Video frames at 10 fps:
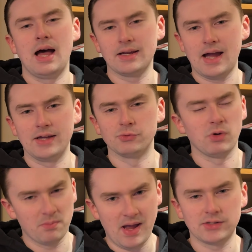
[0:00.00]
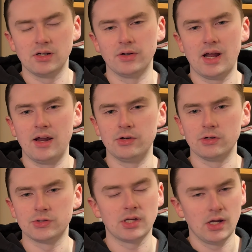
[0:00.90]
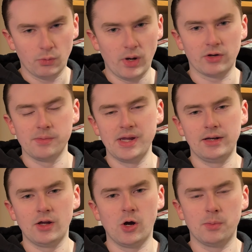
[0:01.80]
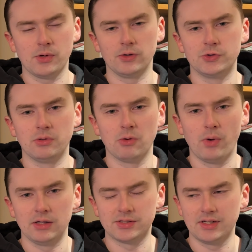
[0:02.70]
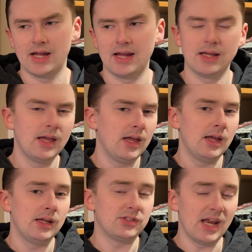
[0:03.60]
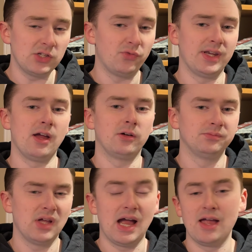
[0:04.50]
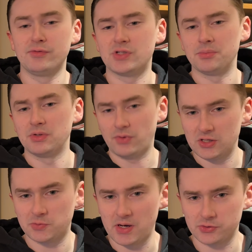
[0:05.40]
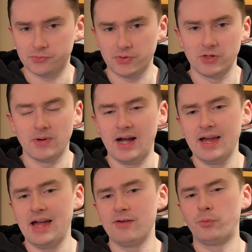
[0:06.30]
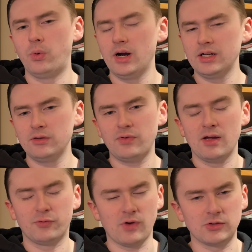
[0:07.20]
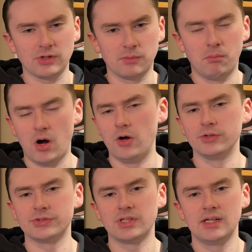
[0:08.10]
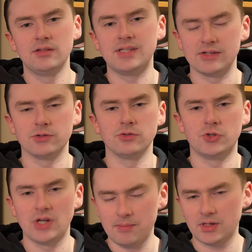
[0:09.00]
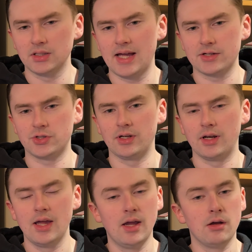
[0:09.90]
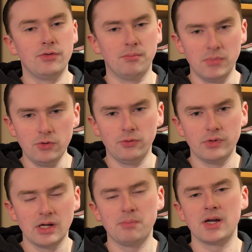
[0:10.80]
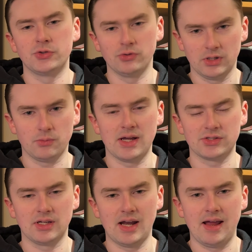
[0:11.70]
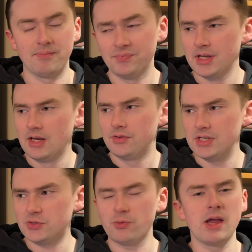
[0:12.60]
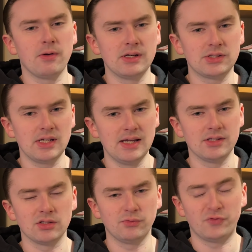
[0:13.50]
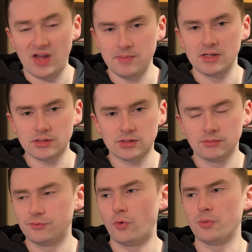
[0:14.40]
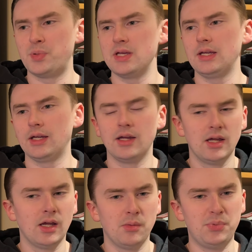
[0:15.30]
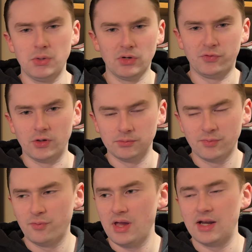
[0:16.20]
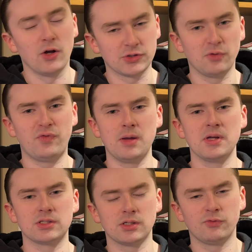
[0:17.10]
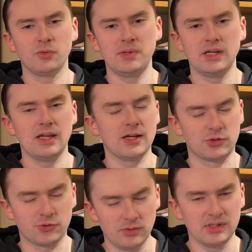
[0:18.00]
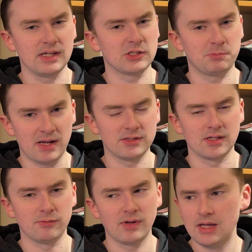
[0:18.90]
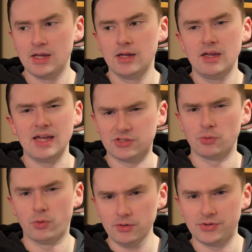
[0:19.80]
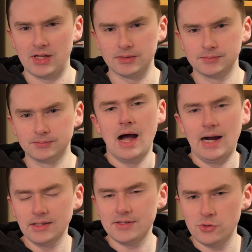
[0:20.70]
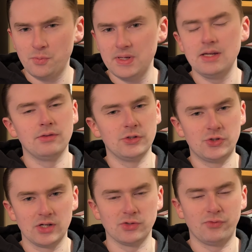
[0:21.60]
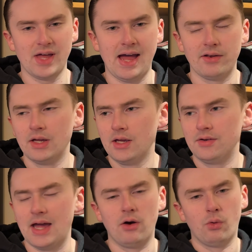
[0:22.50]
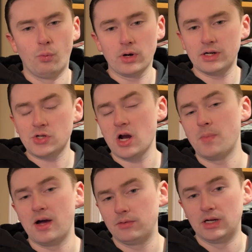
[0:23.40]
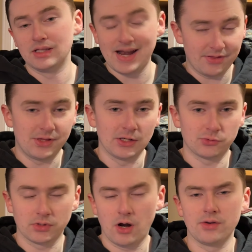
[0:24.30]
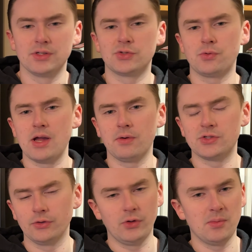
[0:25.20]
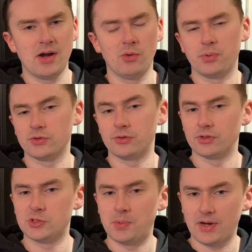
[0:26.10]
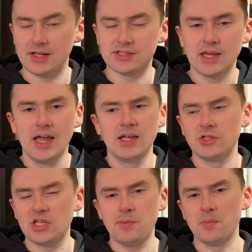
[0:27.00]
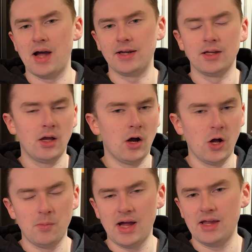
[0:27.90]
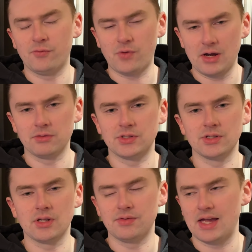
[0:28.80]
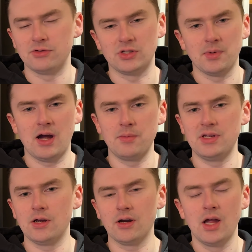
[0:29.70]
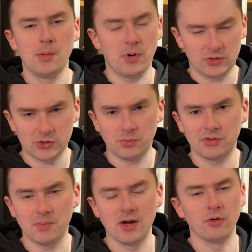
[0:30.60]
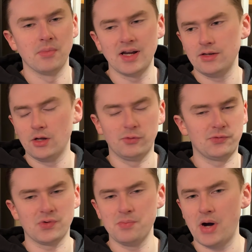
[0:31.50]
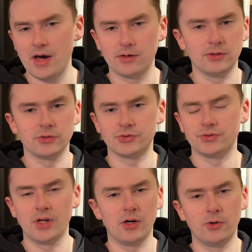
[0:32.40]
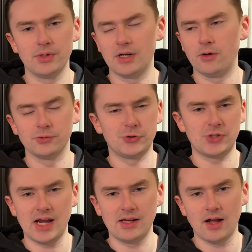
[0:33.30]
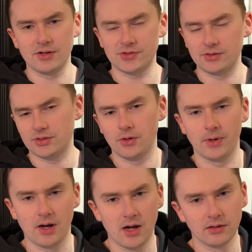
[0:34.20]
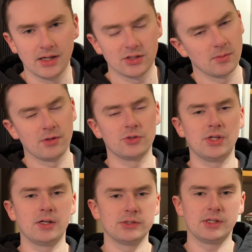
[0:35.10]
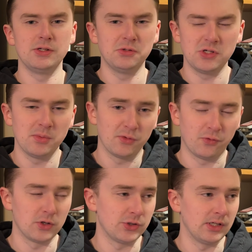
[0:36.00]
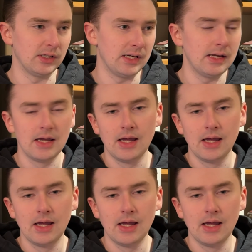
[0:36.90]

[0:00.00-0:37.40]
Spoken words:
Hi guys, welcome back to Ode Enders. Welcome in, hope you're all doing well today. In today's video, I have something very special for you. I have one of Frederic Malle's Desert Gem collection, The Moon by Julien Rasquinet. This fragrance is famous for being beautiful and also famous for being extremely expensive. Is it worth it? I'll let you be the judge of that. Now, we're going to talk about a lot of things regarding this fragrance, including my own personal experience. Just keep in mind, all my fragrances that you see behind me here, purchased with my own money. No free bottles, no, shady nonsense going on like some other channels on YouTube, unfortunately.